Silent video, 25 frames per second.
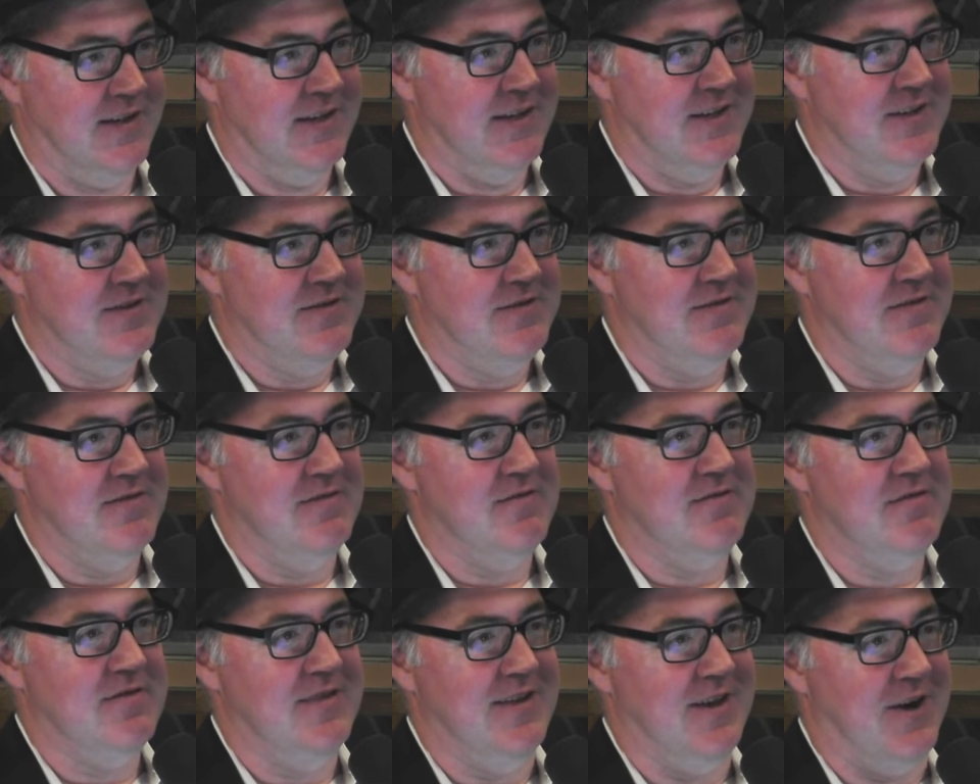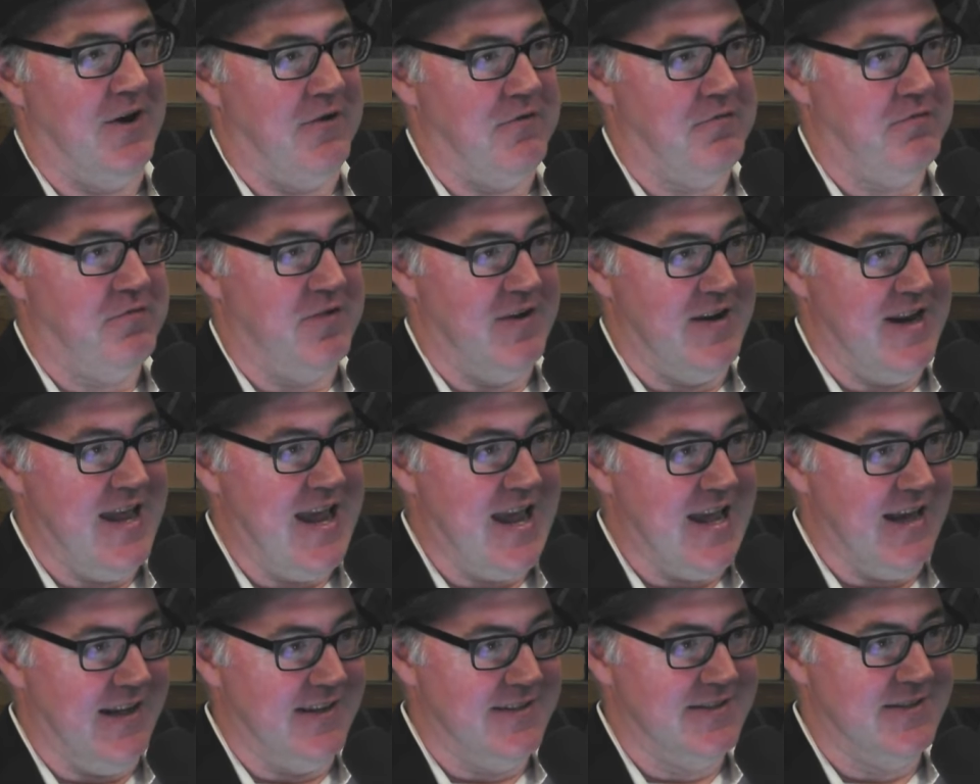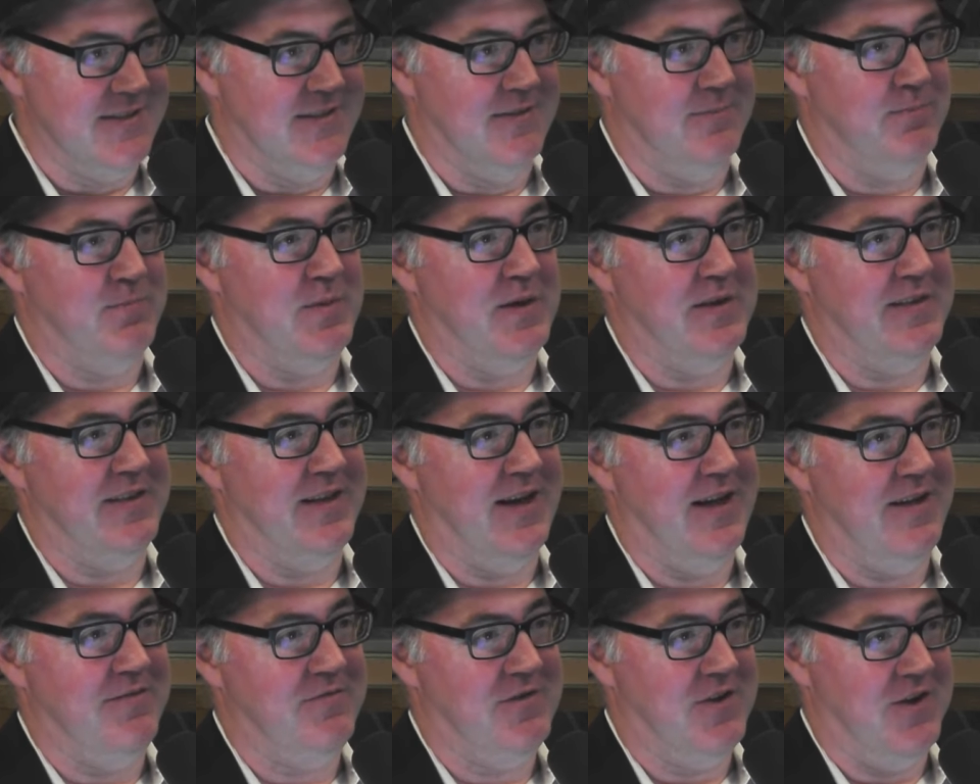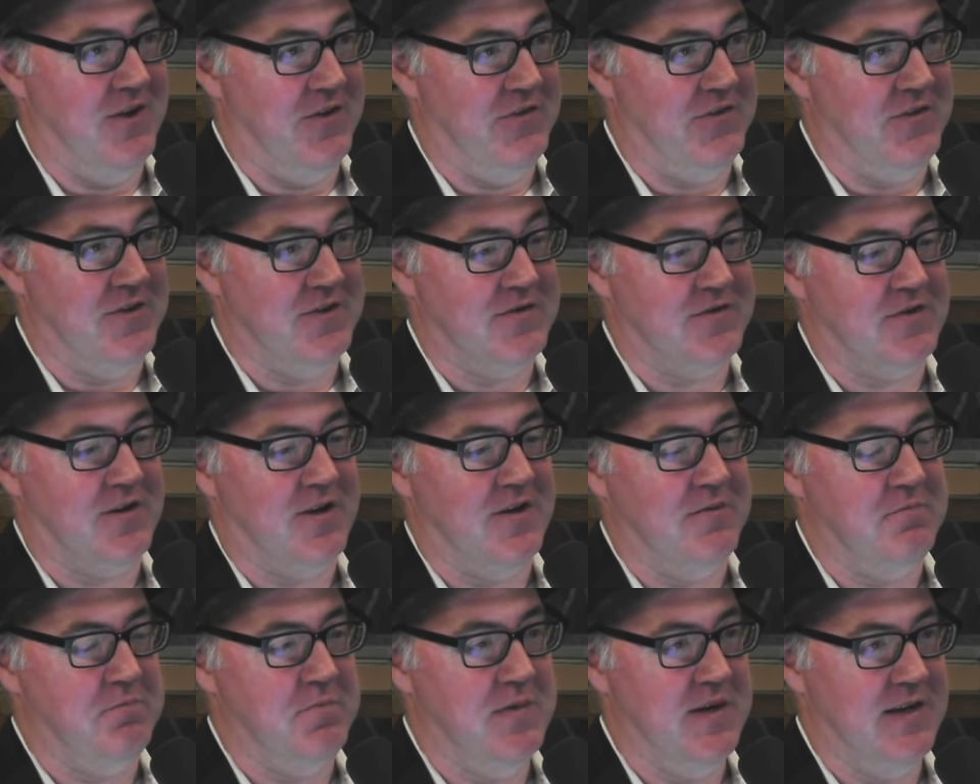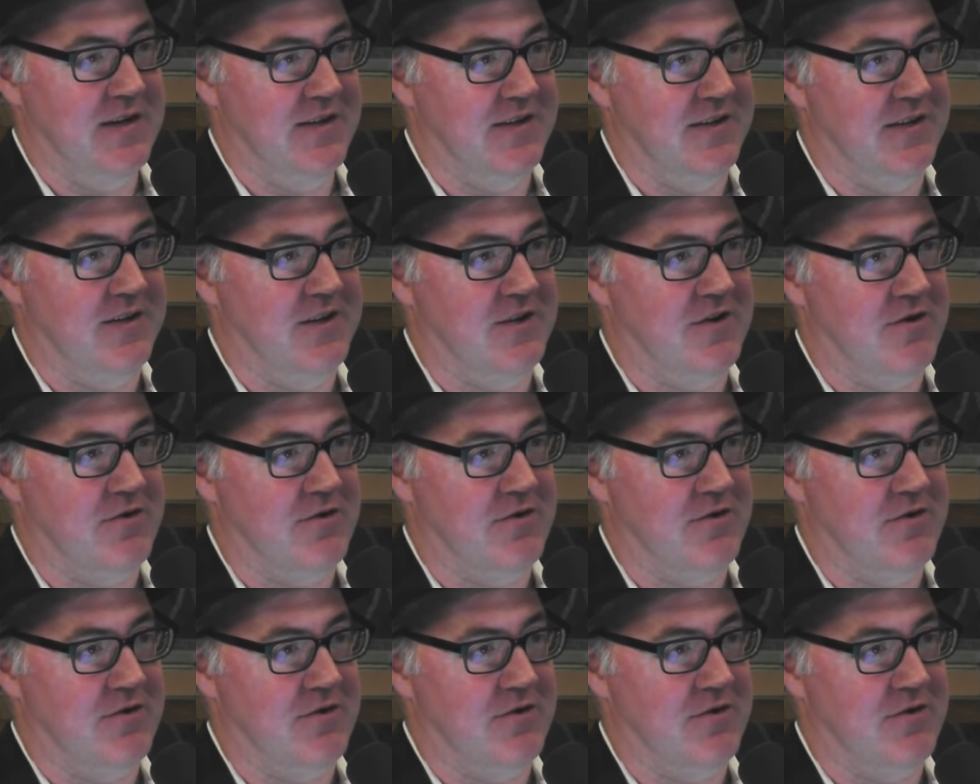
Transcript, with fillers: Sure. You know, finesse, but they've got this committed,